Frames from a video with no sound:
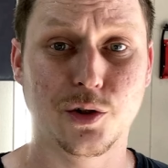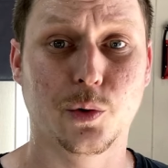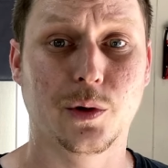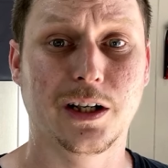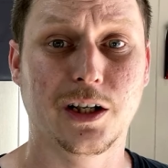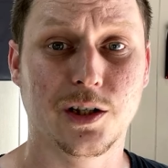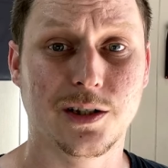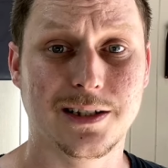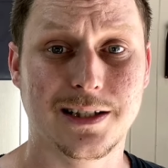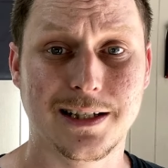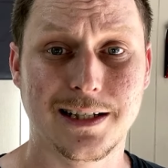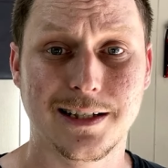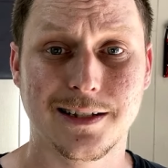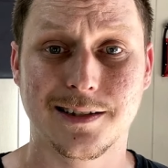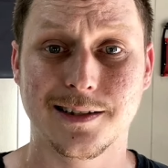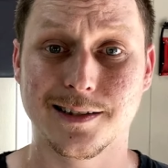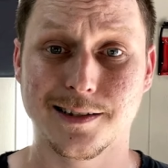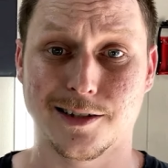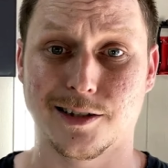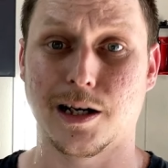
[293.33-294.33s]
doing good
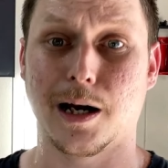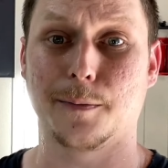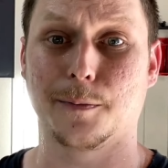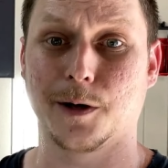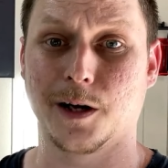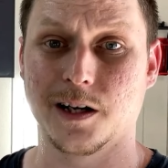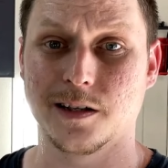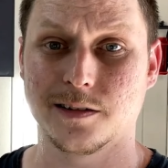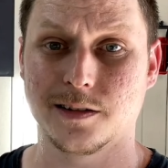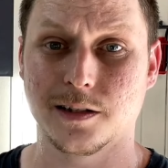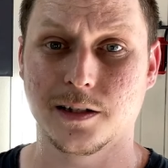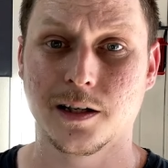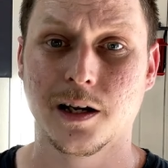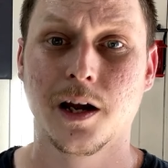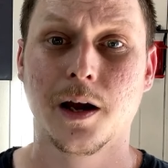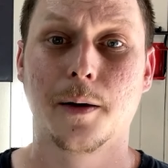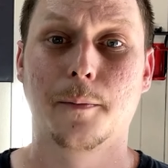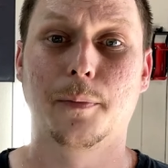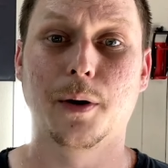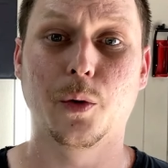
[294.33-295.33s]
deeds and stop cussing,
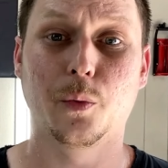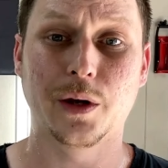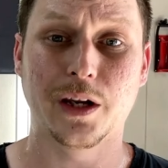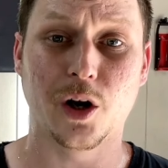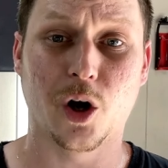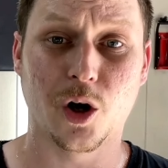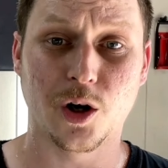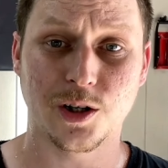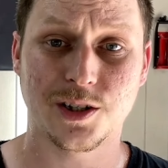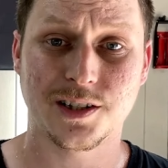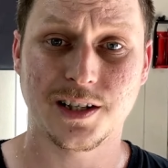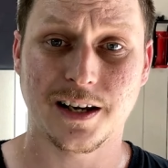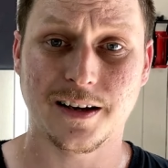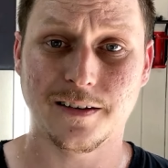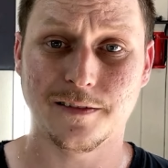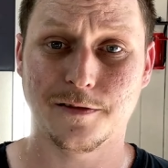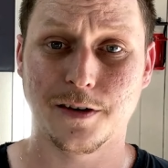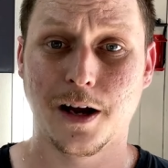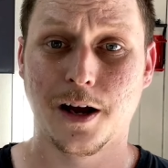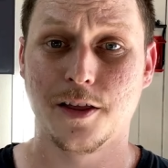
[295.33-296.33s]
but we are
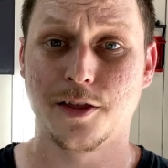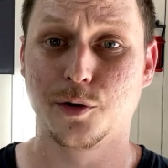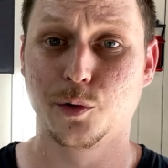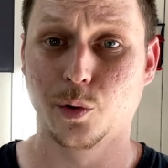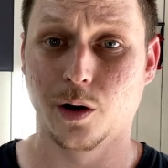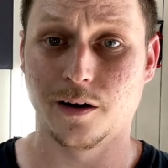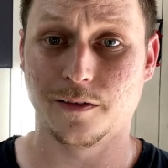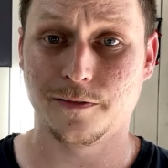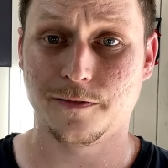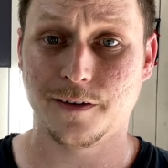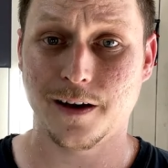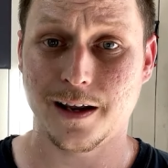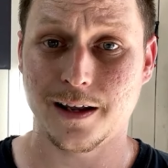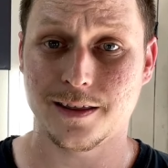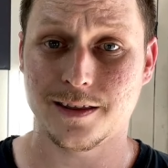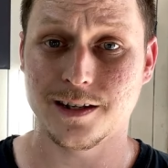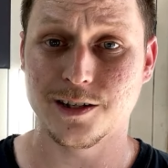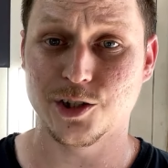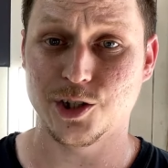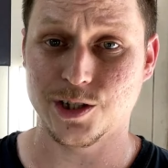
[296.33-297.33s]
saved through our
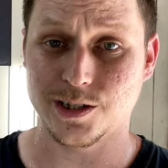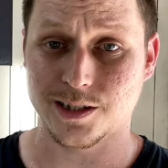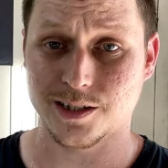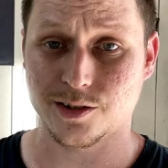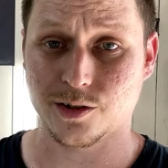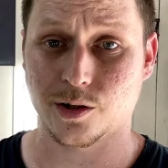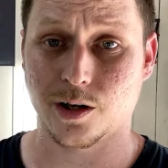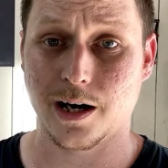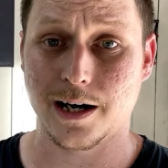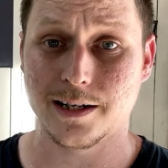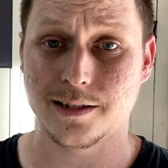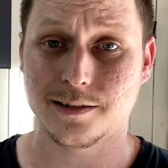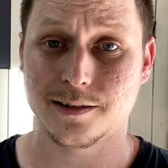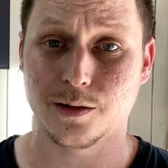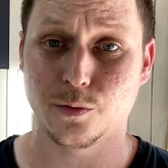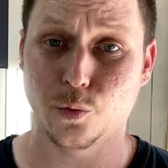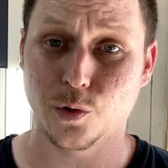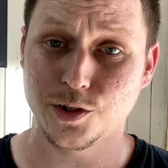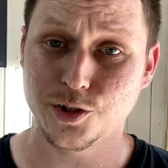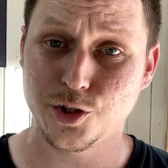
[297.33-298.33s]
faith in Jesus Christ.
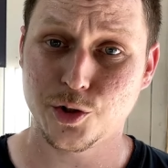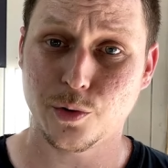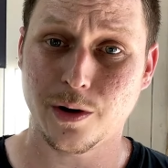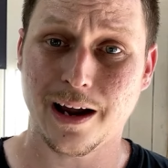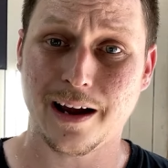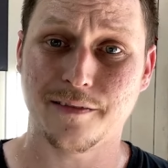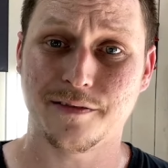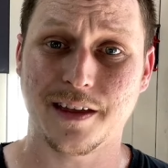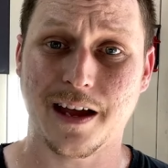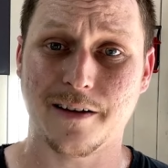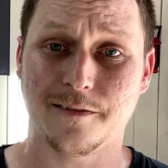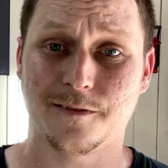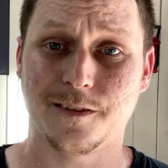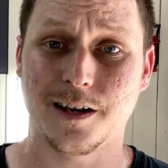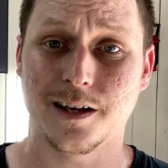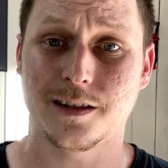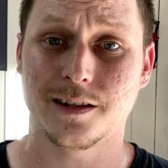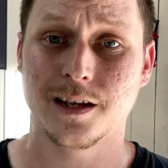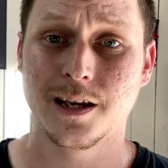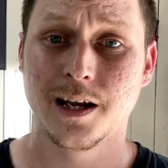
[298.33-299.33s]
And once you have that
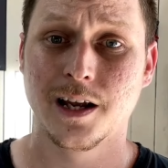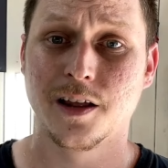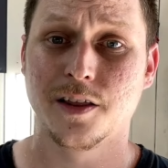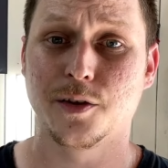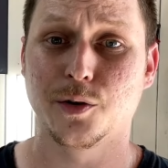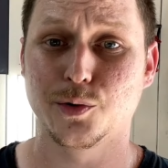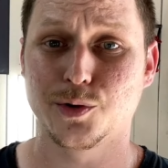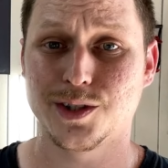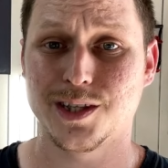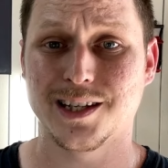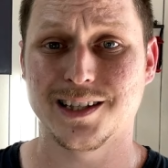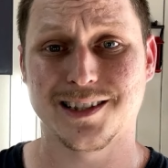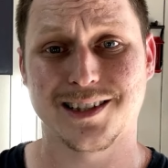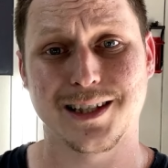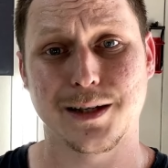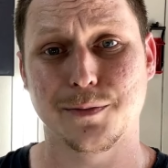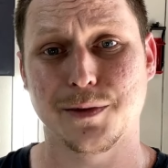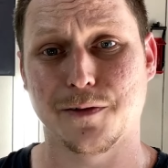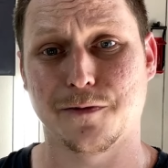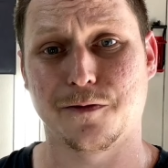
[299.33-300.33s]
faith, those things
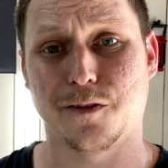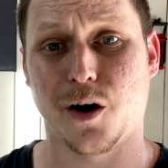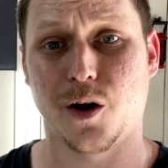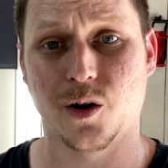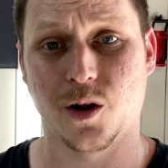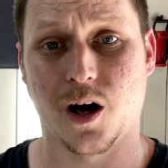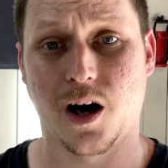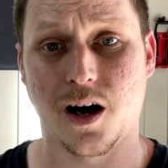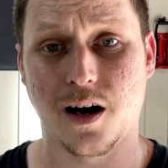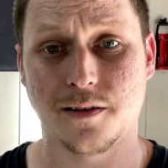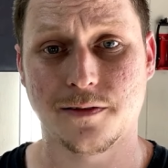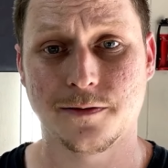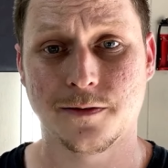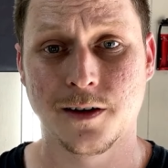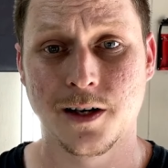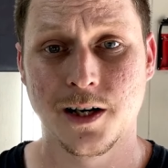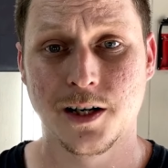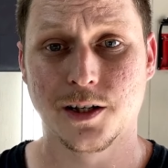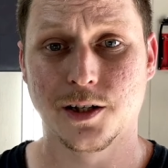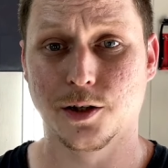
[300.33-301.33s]
seem to fall off.
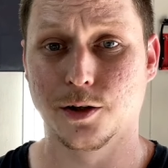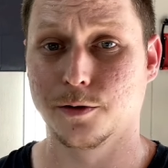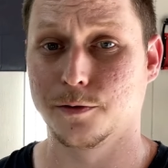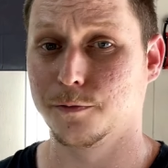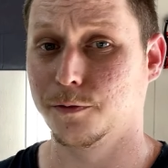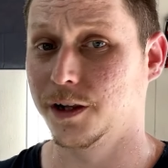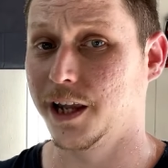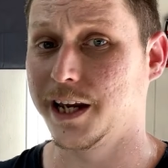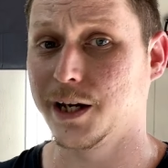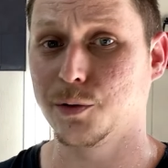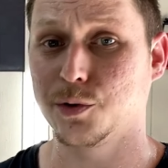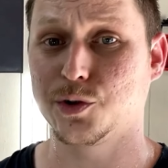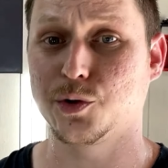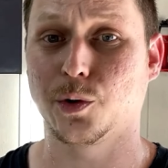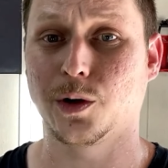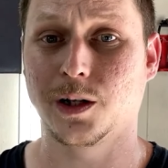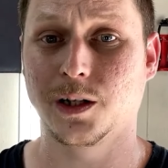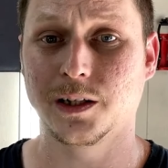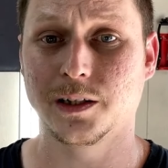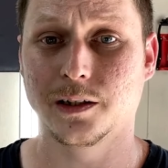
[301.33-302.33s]
Your language will
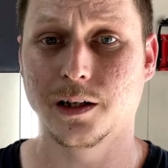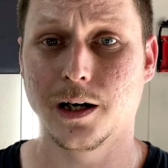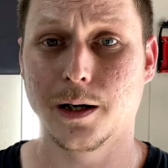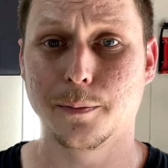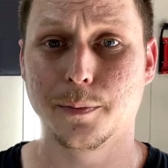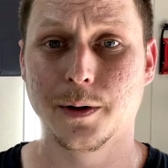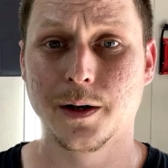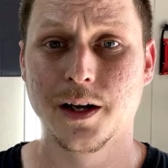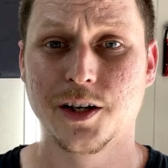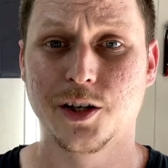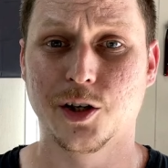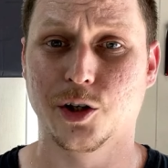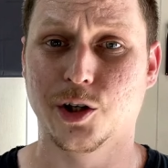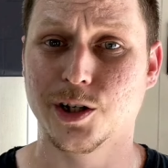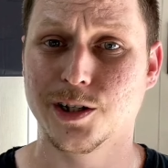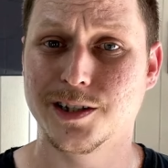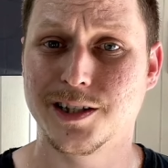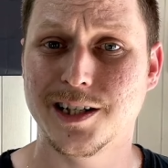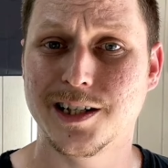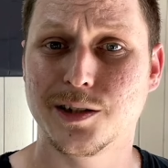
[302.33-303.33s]
clear up, your
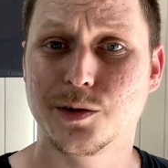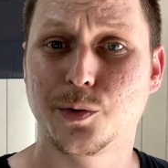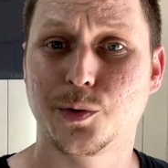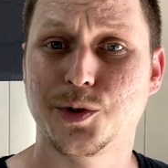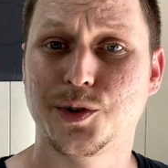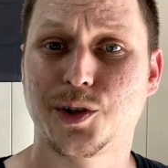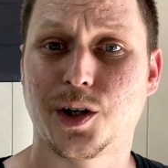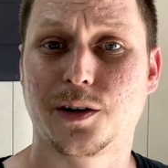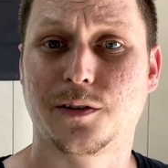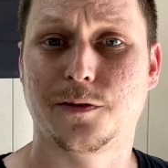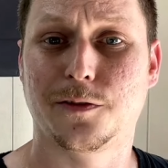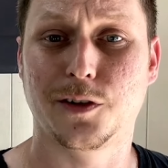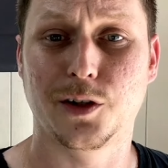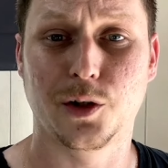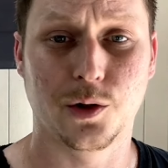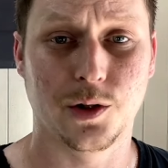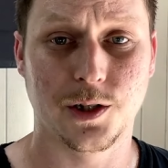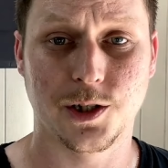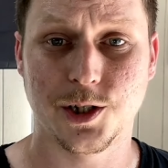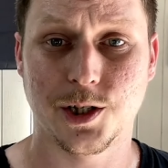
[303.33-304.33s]
good deeds will start
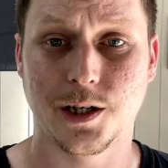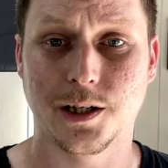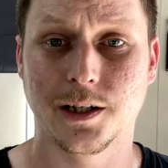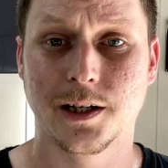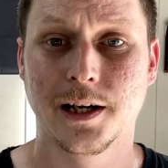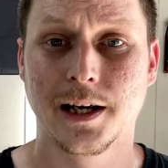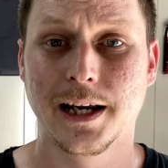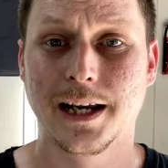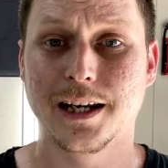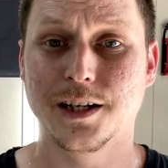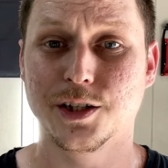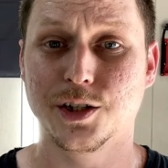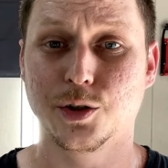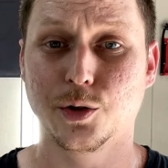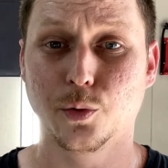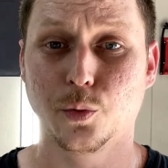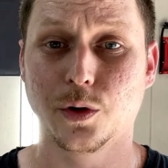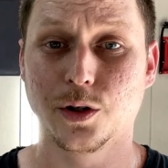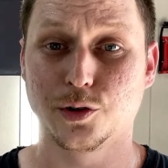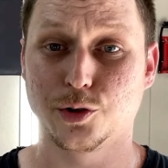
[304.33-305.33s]
flourishing, and
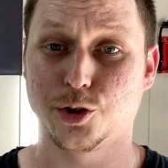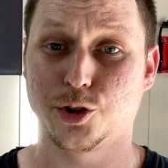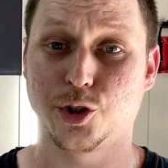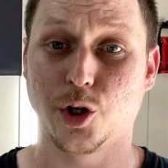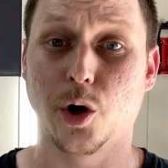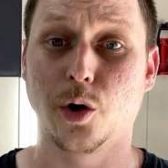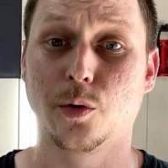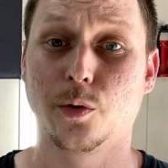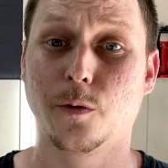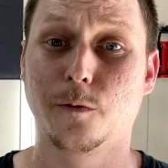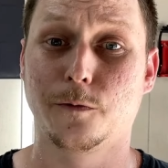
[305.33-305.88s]
you will show